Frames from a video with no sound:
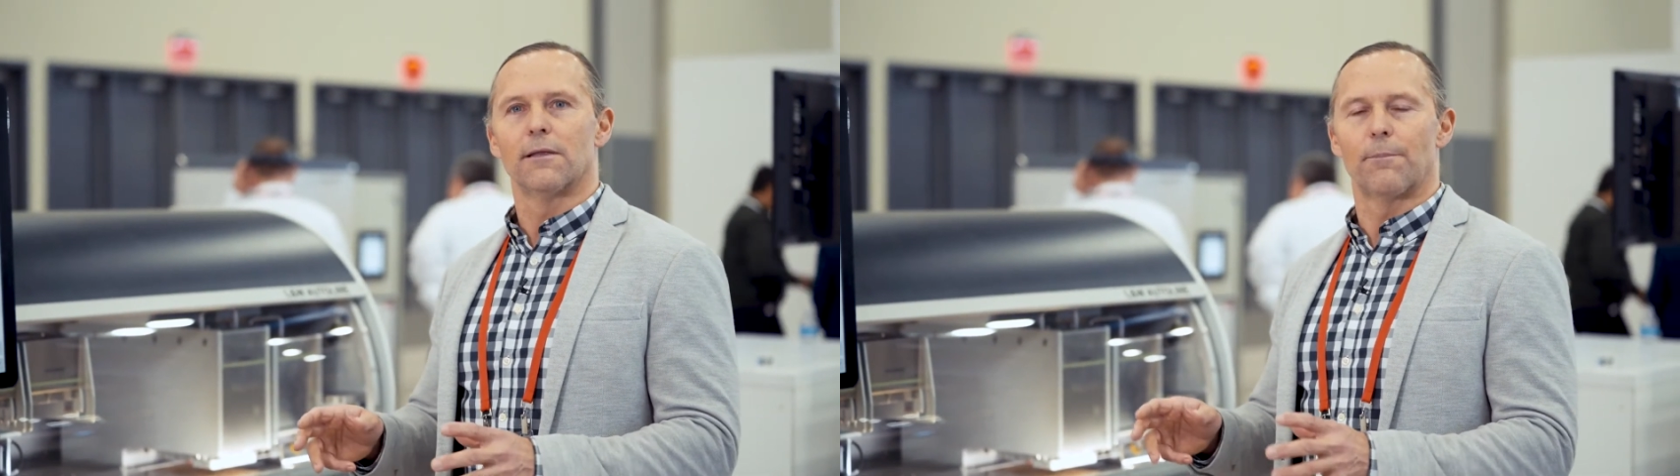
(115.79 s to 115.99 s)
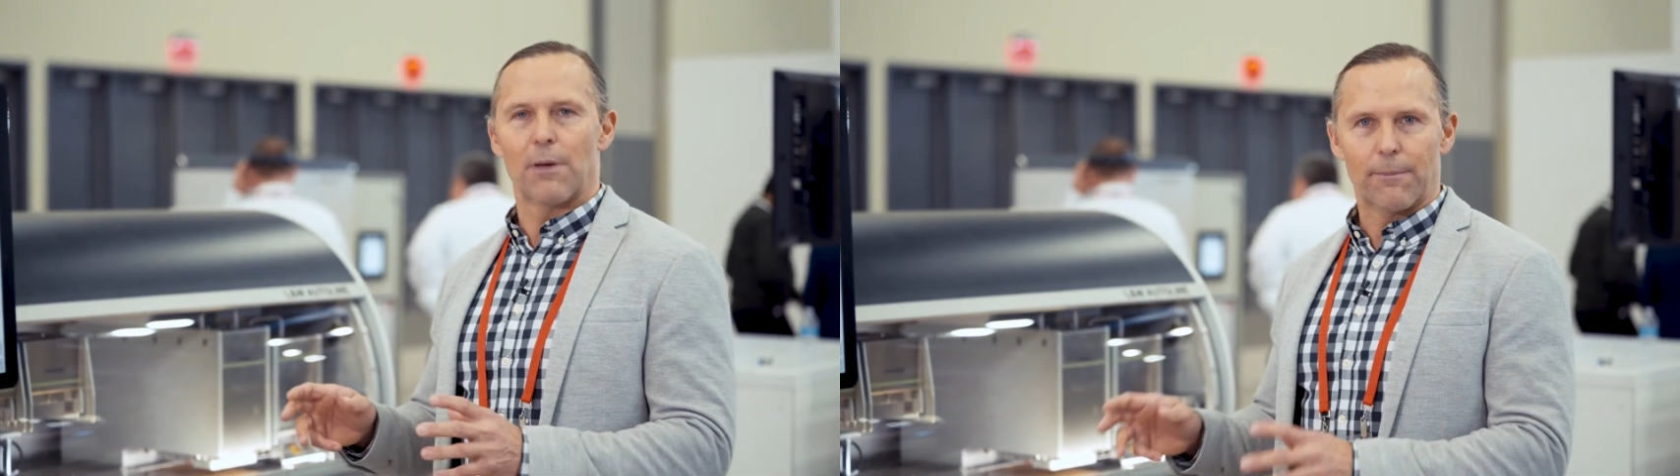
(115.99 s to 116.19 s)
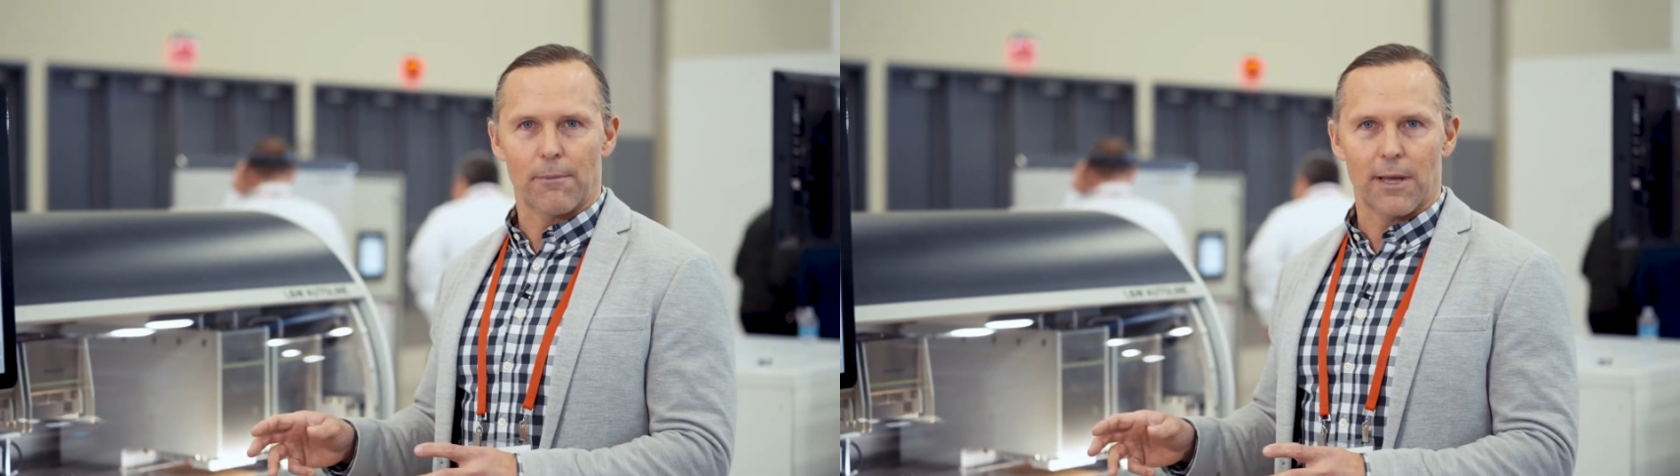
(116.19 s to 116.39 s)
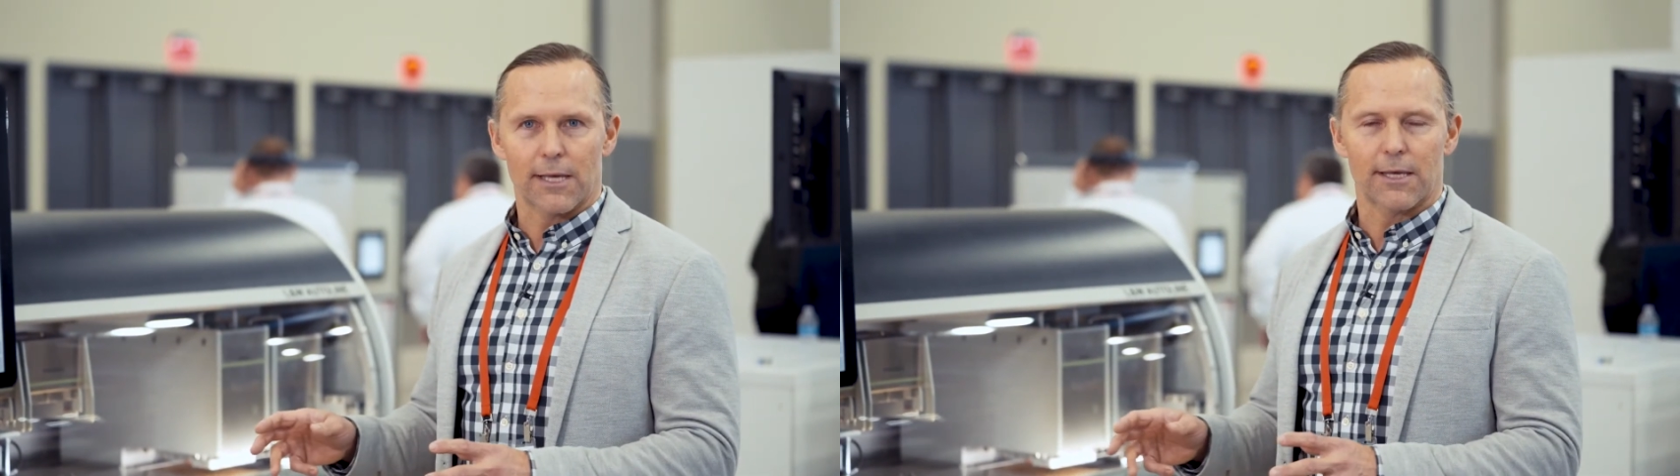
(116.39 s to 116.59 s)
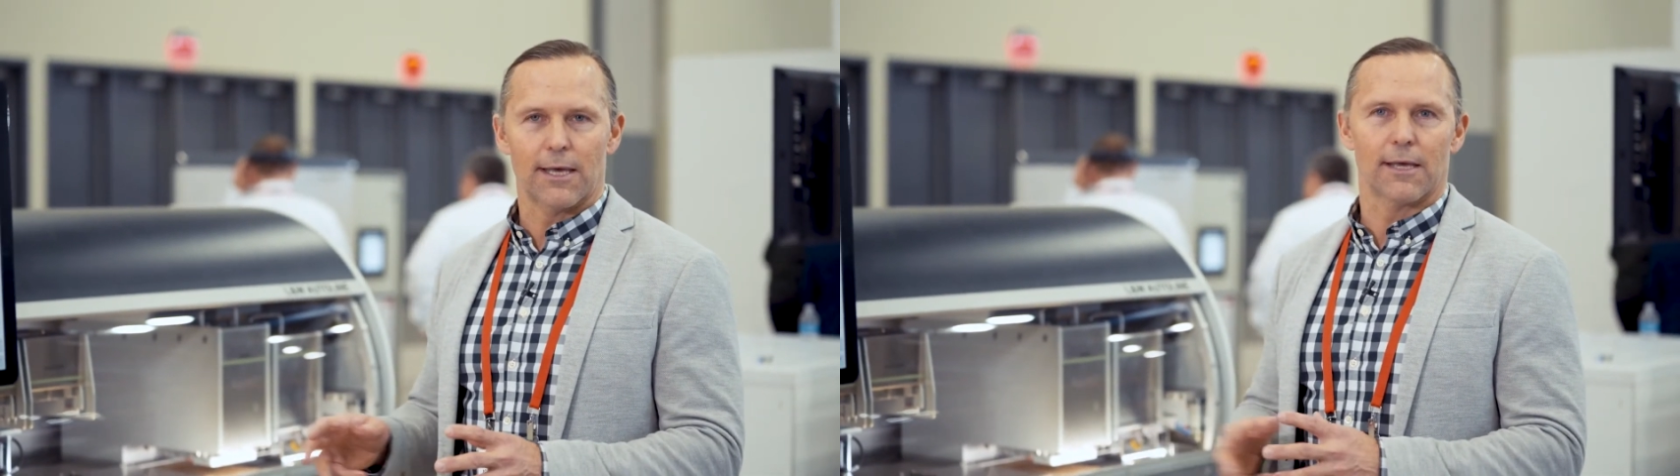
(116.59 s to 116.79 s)
the paper
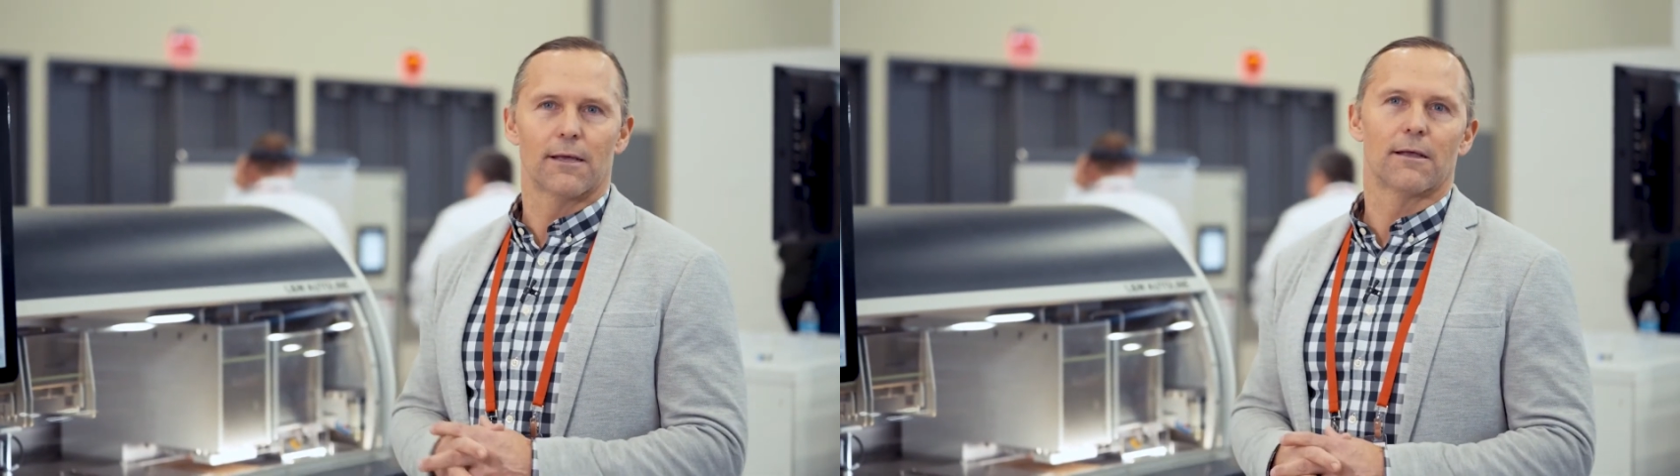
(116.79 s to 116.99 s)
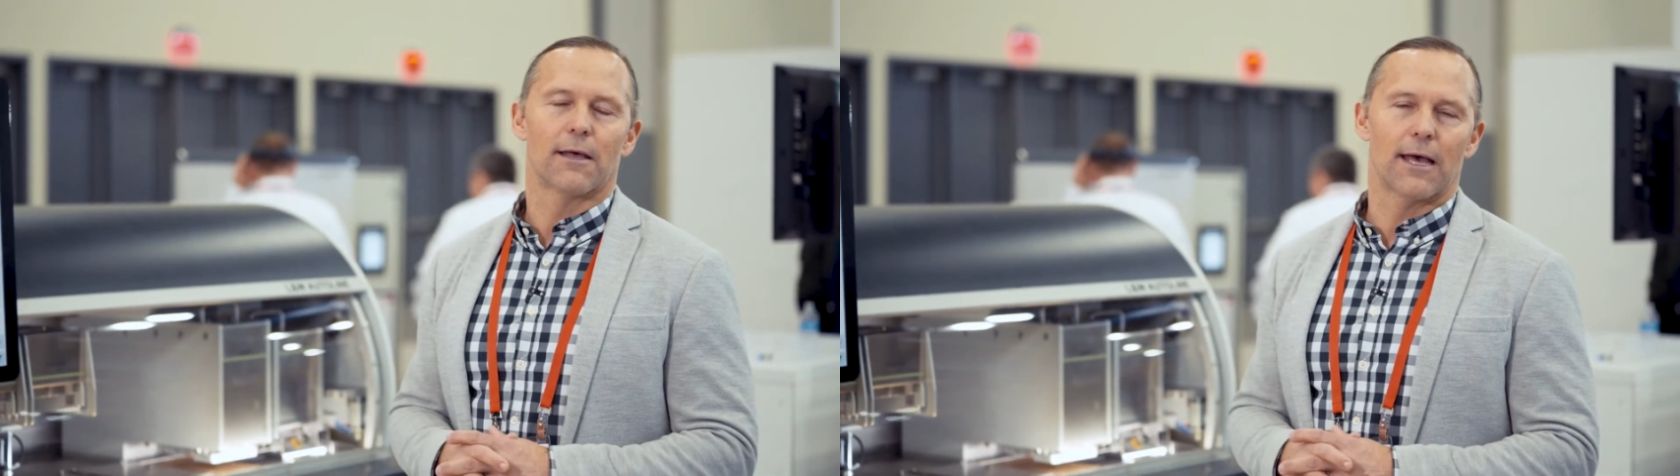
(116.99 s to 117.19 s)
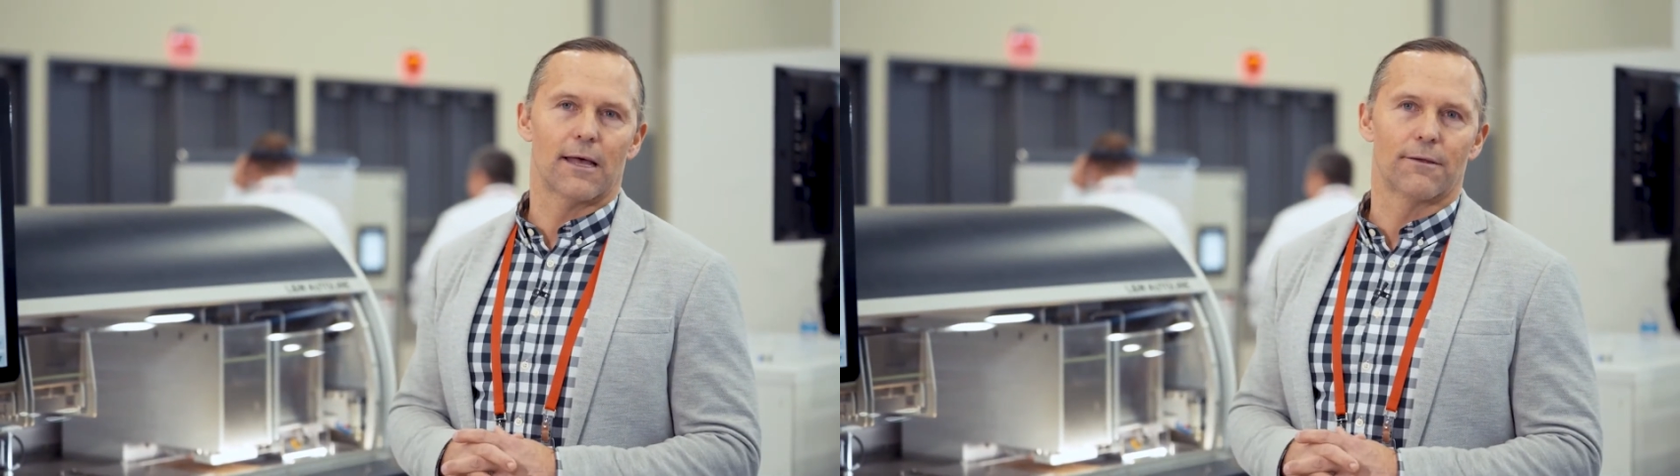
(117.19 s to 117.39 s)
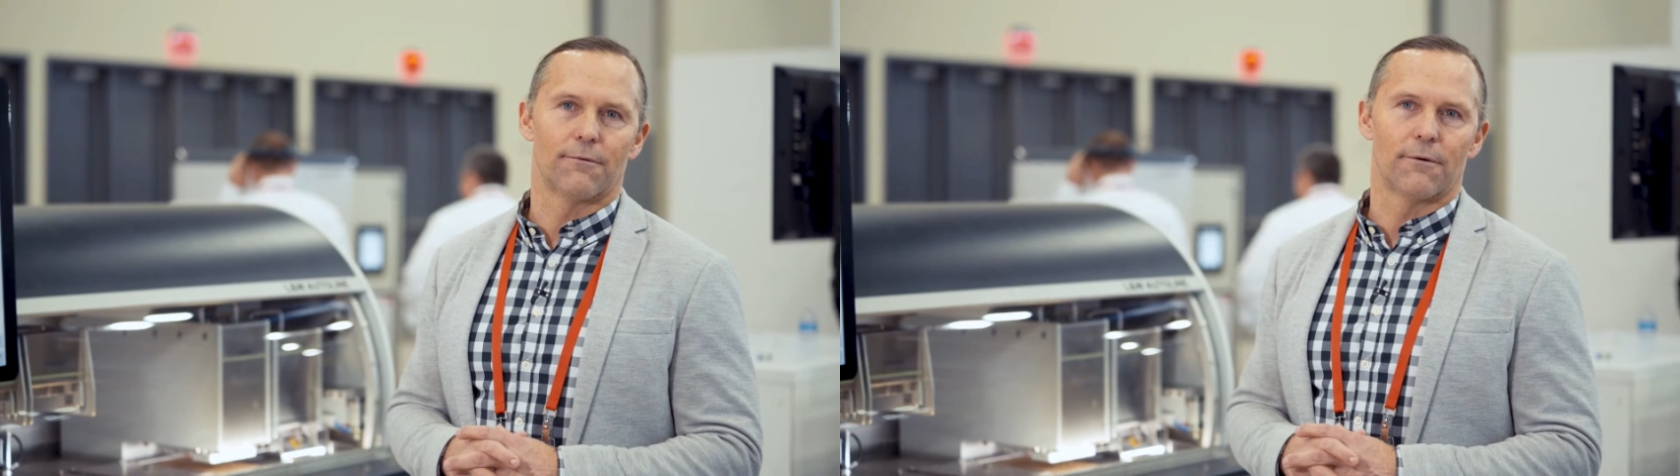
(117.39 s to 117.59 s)
making and